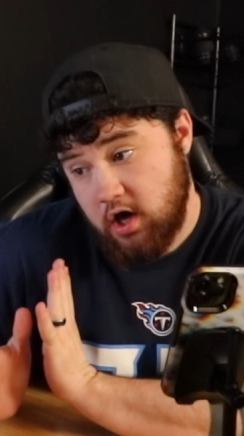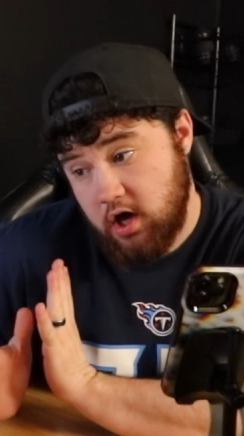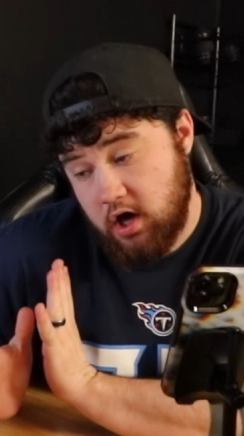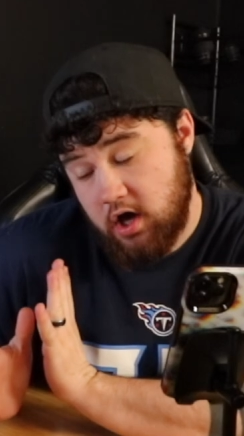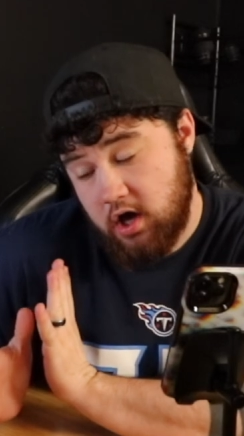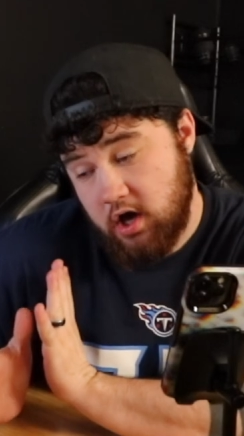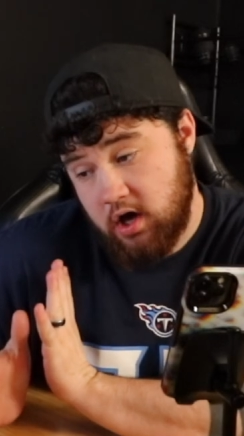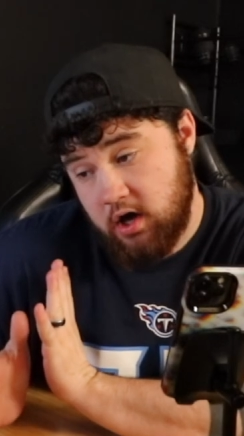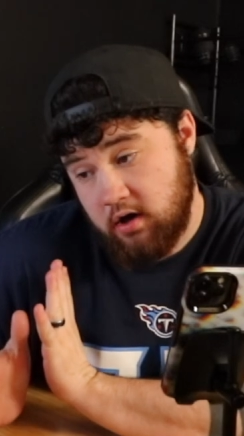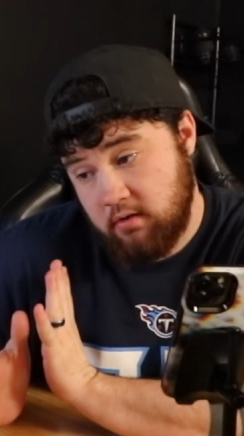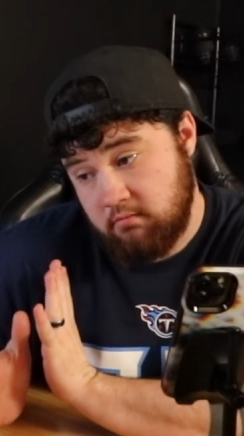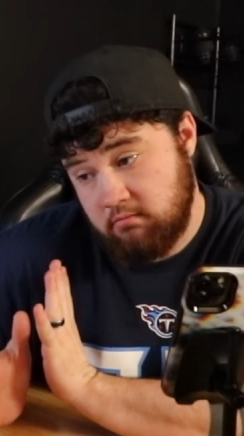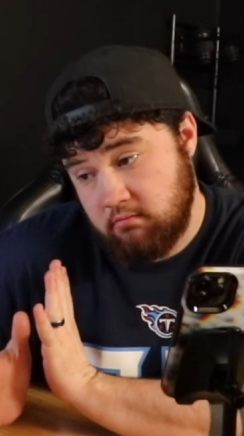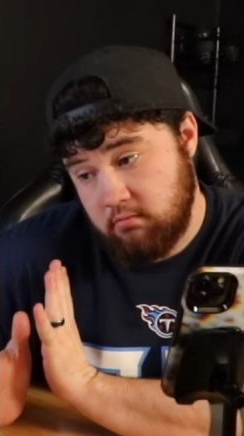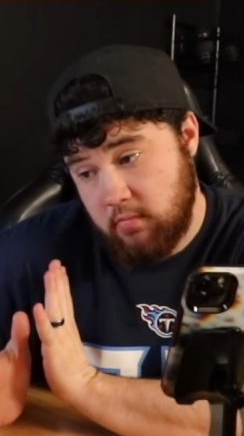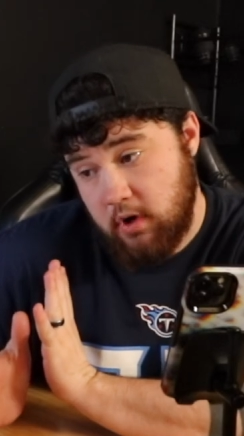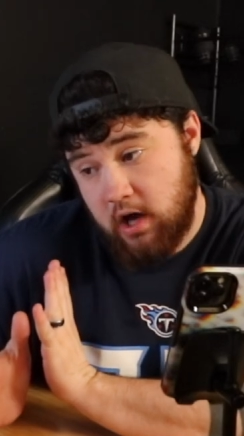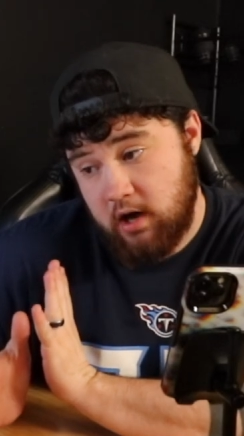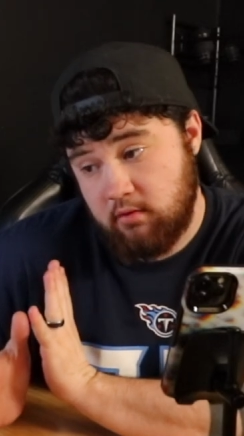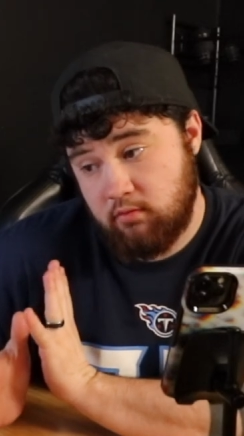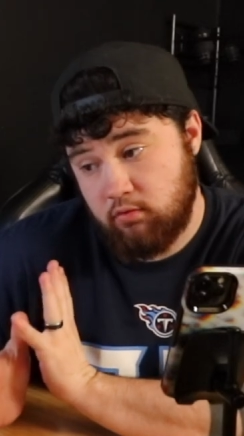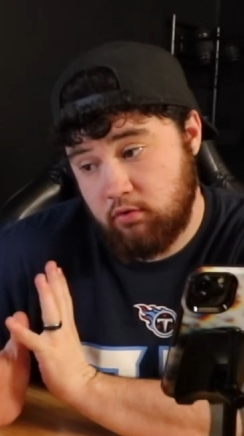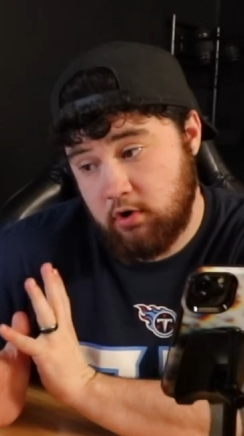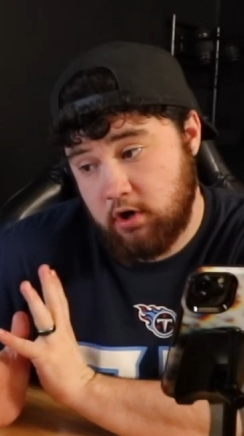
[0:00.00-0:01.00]
Um,
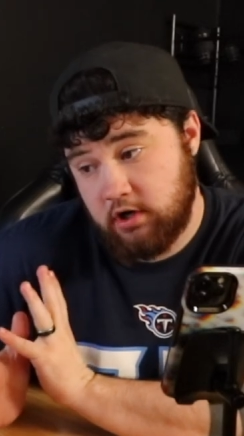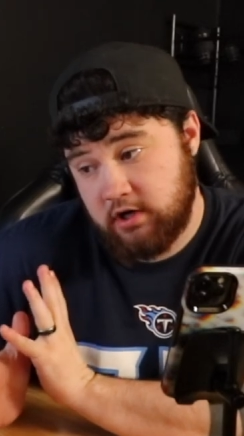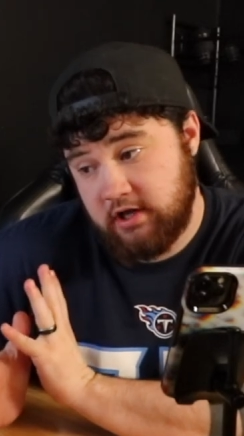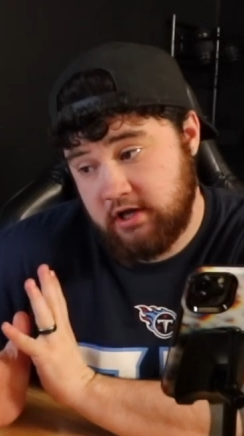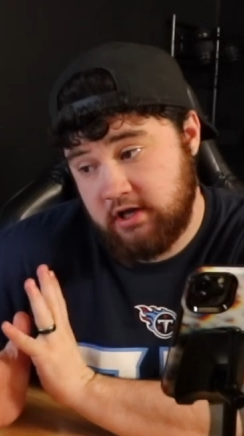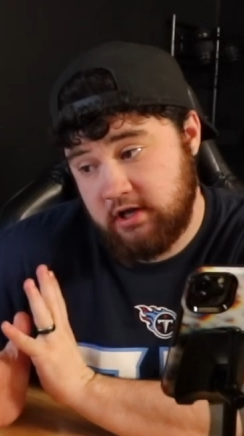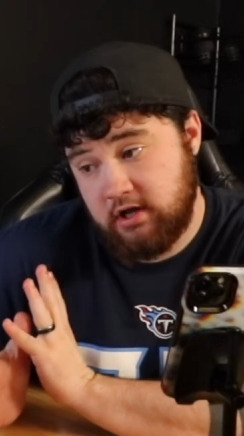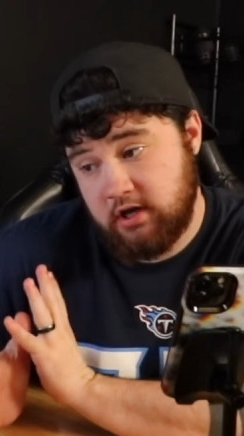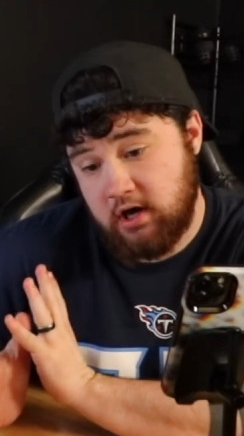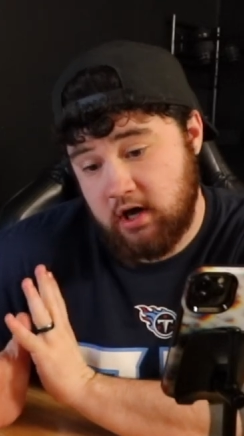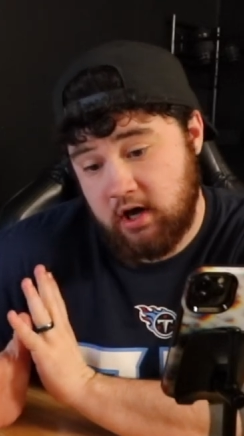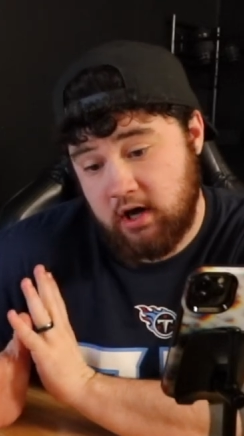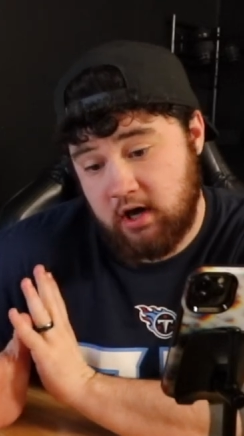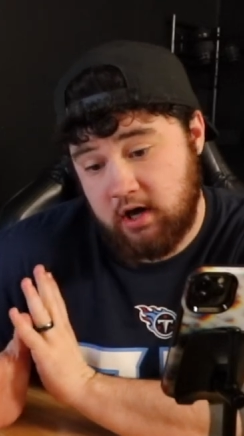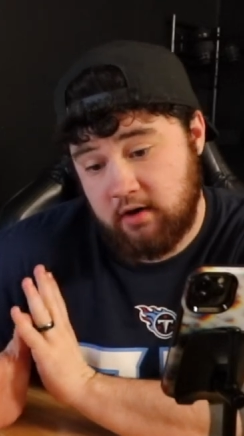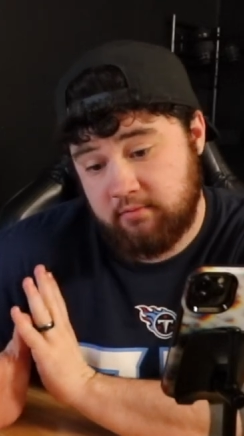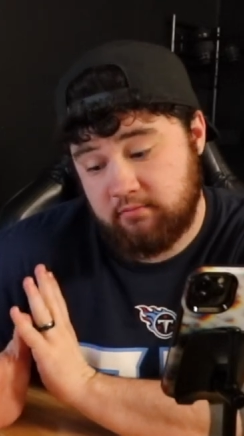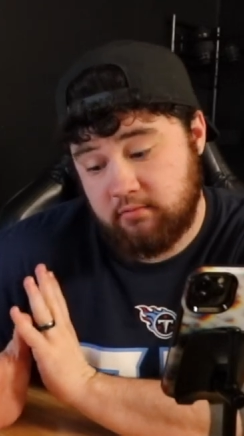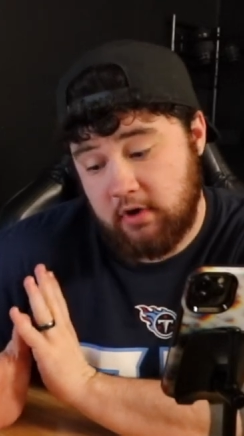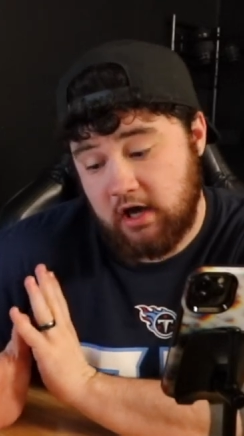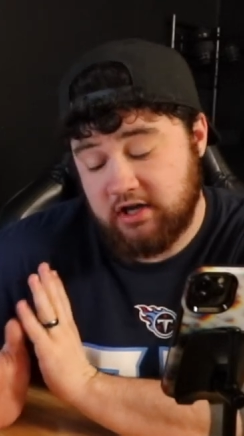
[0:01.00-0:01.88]
I'm wanting um,